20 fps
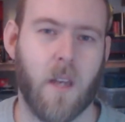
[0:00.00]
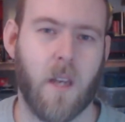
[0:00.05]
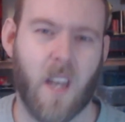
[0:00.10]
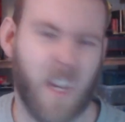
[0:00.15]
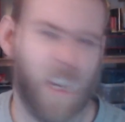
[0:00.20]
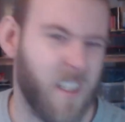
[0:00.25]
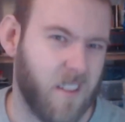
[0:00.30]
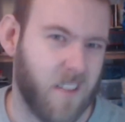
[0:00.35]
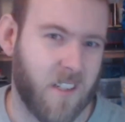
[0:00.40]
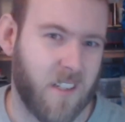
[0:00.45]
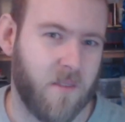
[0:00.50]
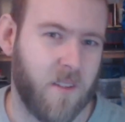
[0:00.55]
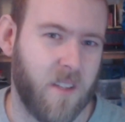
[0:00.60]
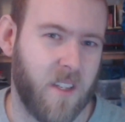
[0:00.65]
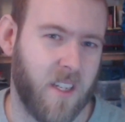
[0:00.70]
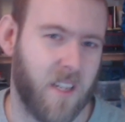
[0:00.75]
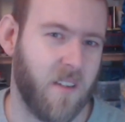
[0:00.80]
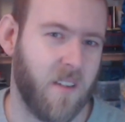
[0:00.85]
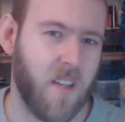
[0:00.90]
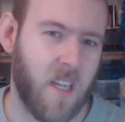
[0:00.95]
and to be honest with
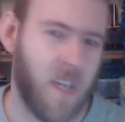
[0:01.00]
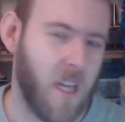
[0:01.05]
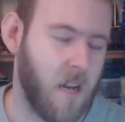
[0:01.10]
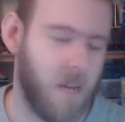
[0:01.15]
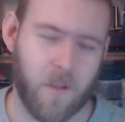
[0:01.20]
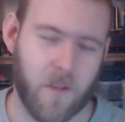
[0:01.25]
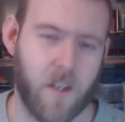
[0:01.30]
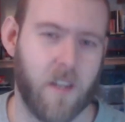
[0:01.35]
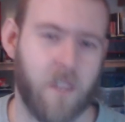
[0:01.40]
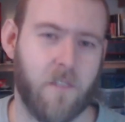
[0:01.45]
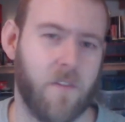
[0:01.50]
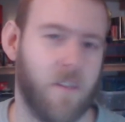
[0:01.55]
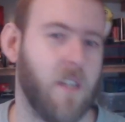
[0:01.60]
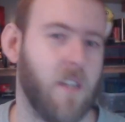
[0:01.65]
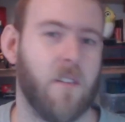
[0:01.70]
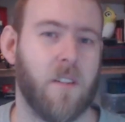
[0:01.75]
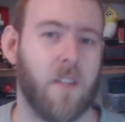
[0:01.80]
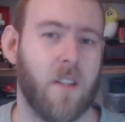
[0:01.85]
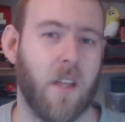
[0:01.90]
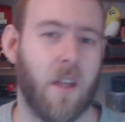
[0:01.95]
you, I'm not even
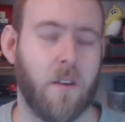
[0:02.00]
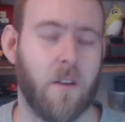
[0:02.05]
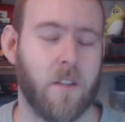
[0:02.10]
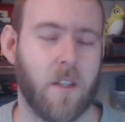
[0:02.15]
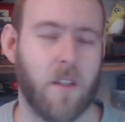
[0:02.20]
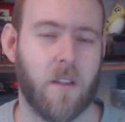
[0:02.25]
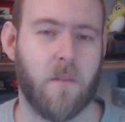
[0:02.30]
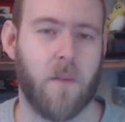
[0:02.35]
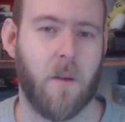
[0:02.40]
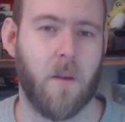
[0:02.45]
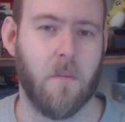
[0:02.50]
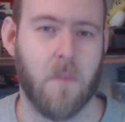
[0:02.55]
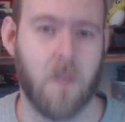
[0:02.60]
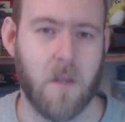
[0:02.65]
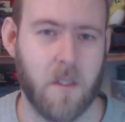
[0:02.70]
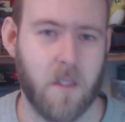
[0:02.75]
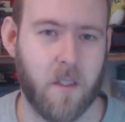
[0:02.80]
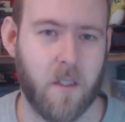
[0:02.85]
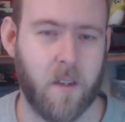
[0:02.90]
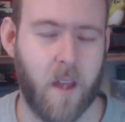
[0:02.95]
using those at the
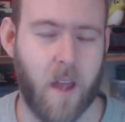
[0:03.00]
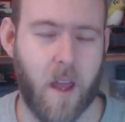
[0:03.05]
moment,